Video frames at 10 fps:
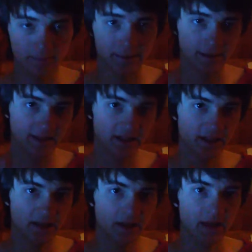
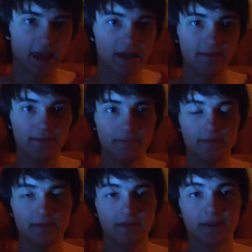P hated
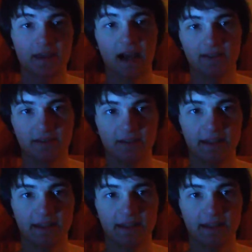the guts.